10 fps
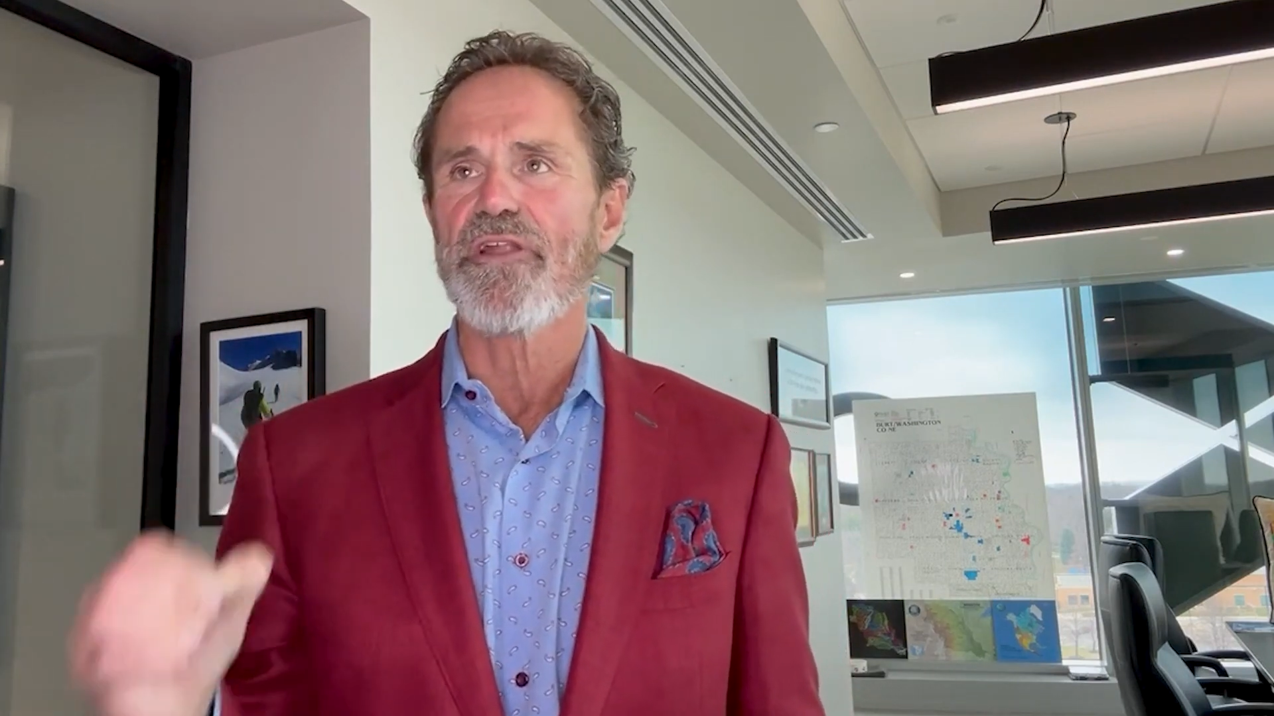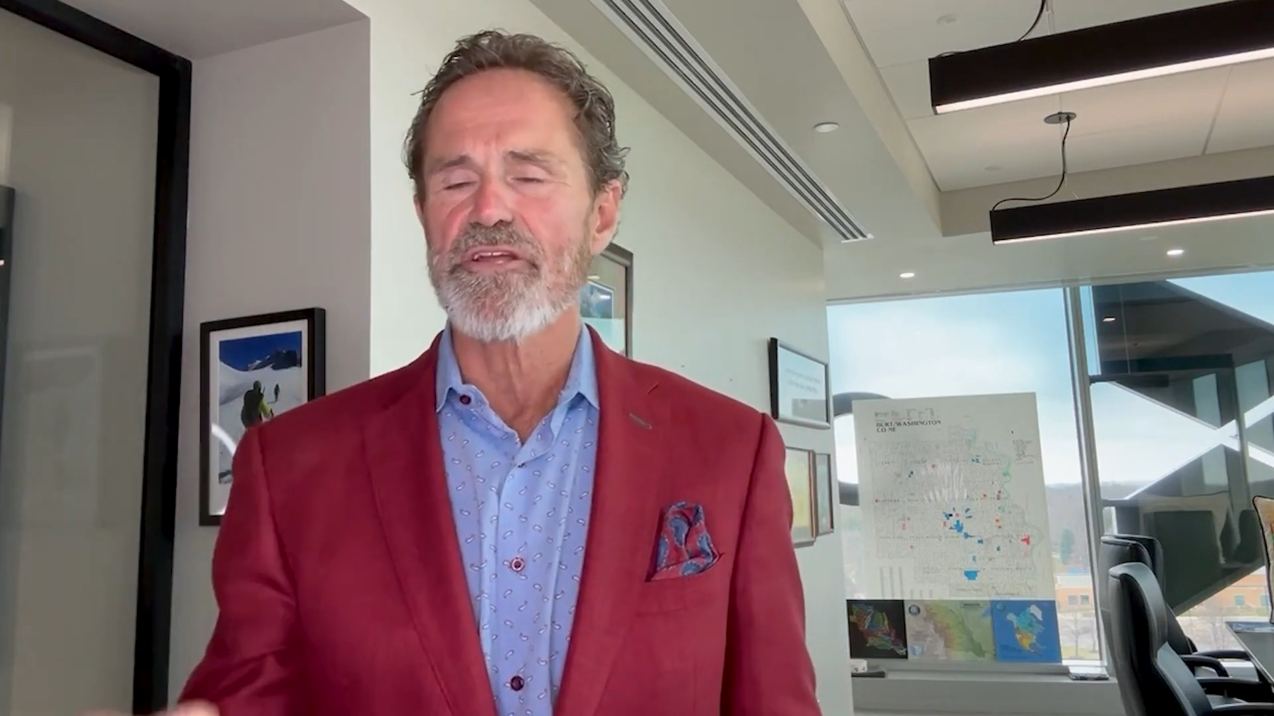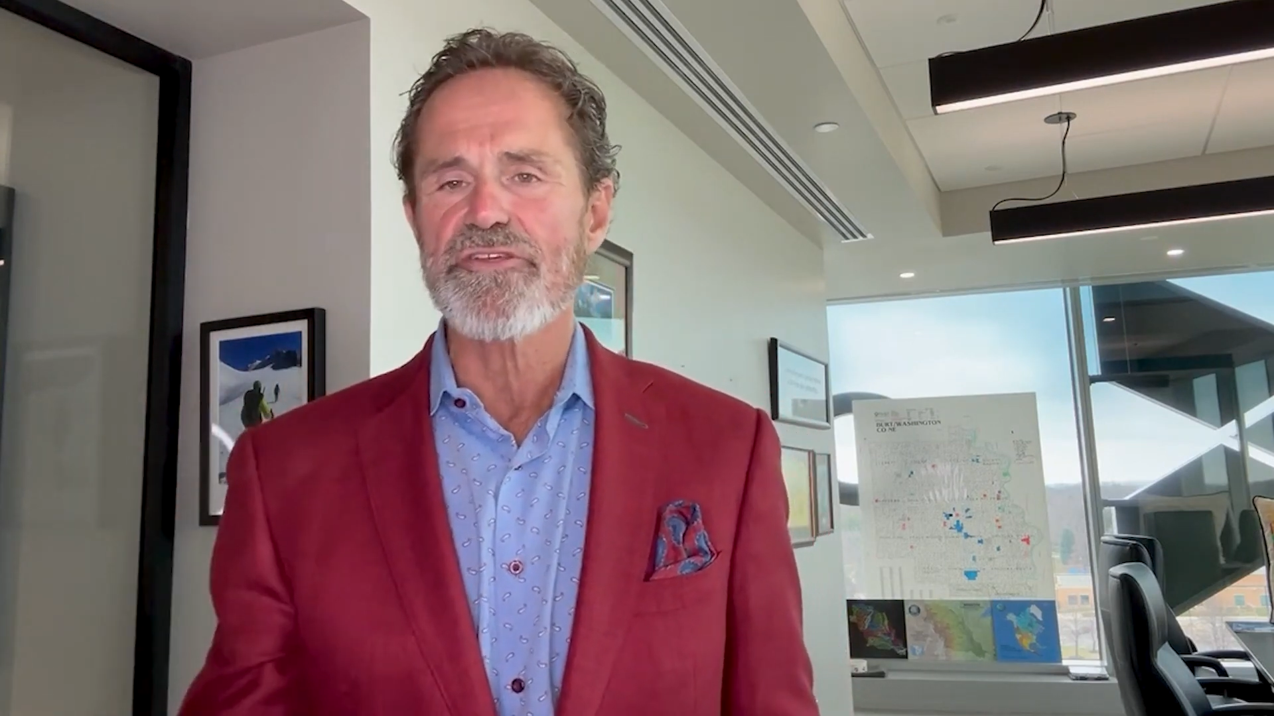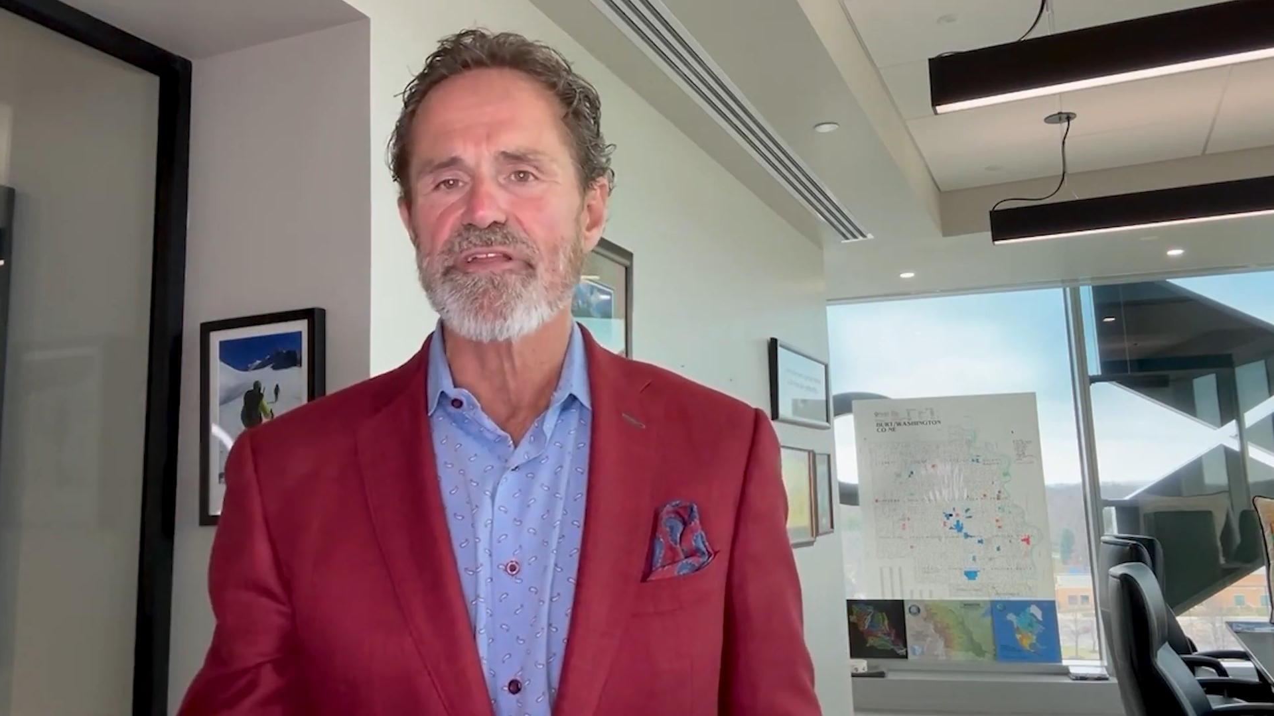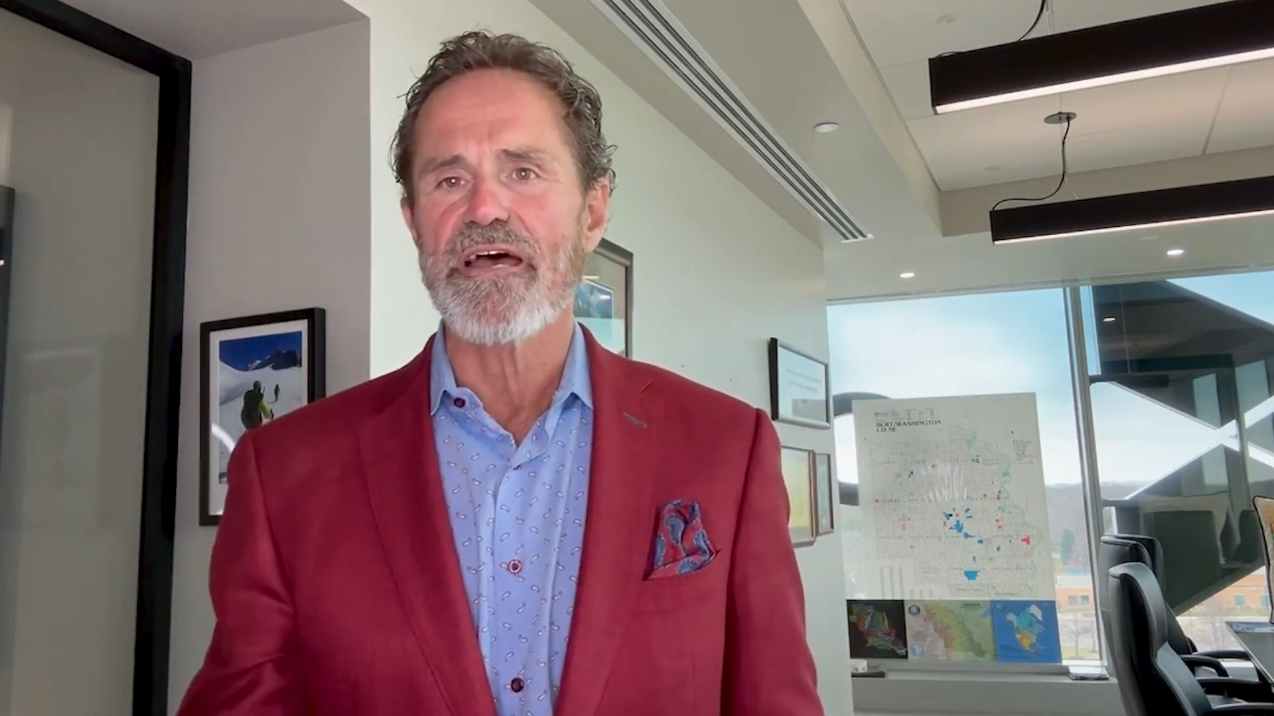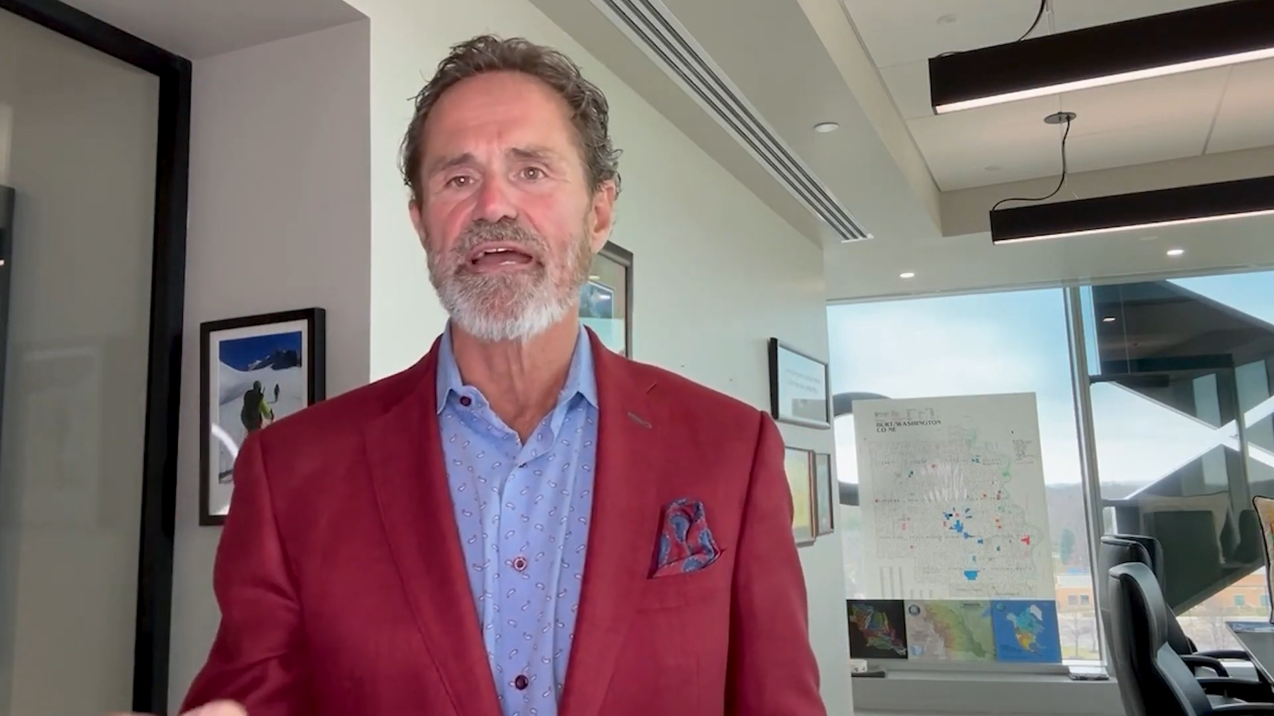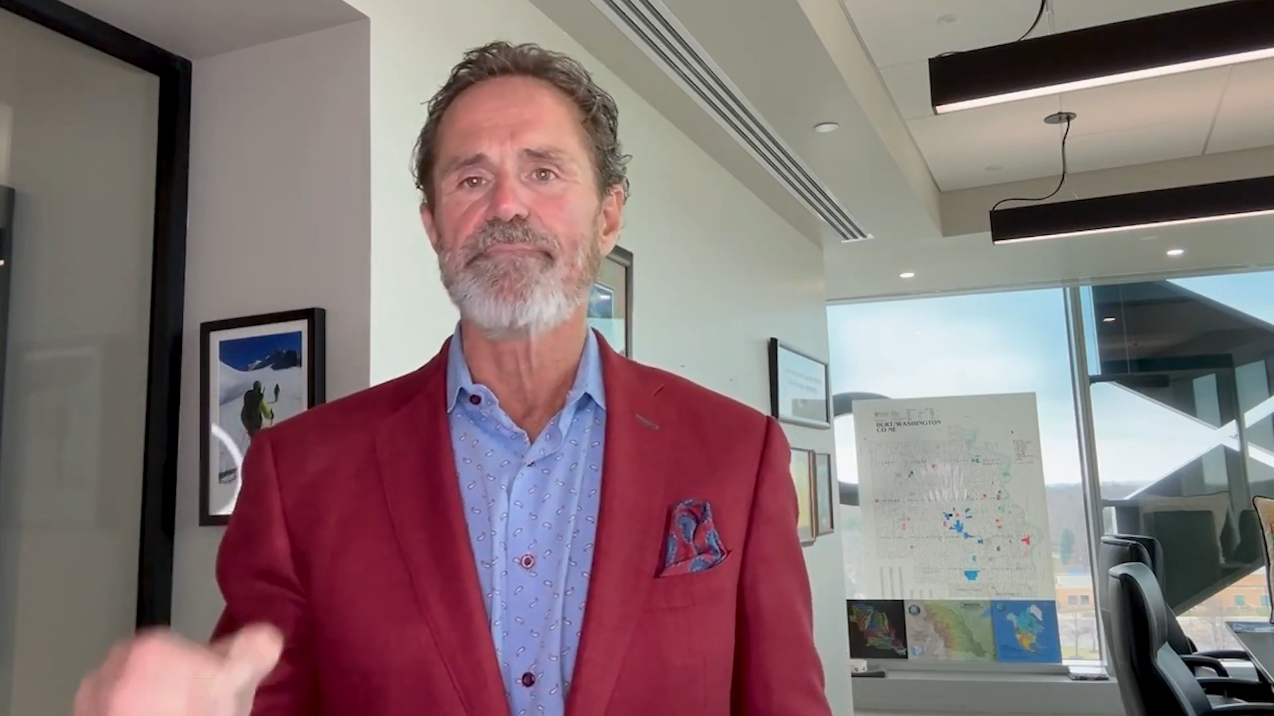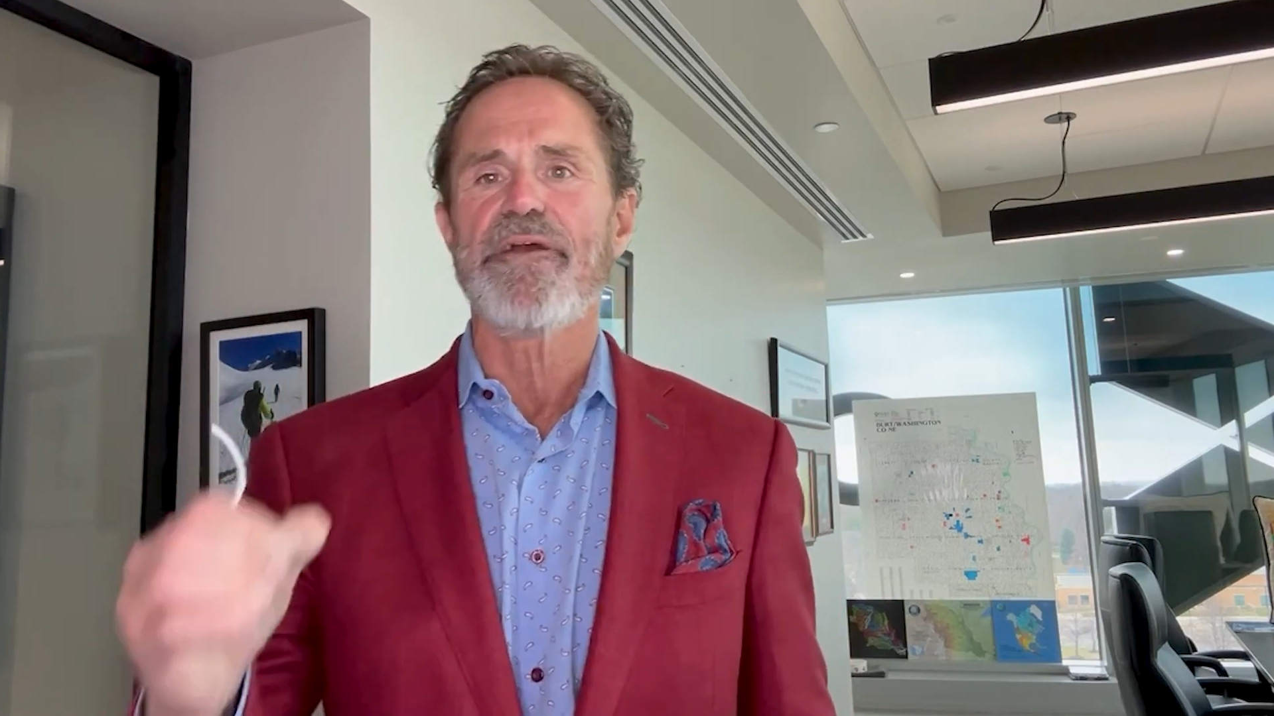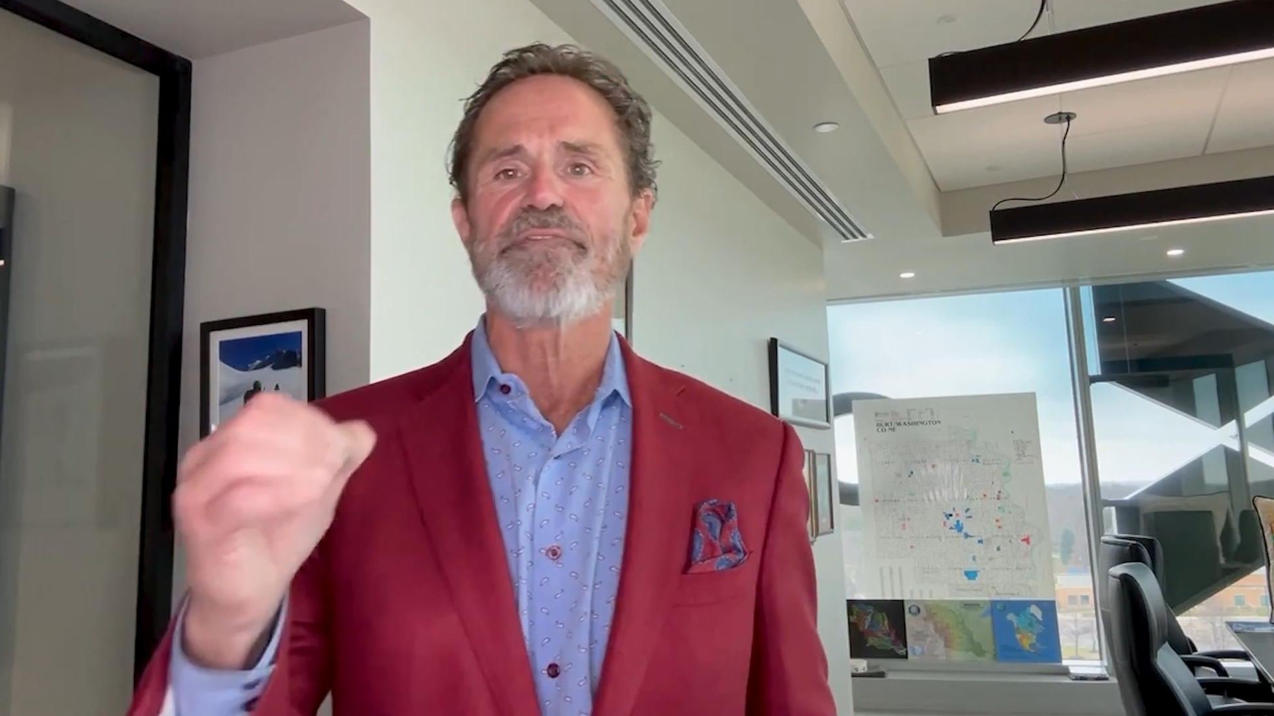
lunchtime.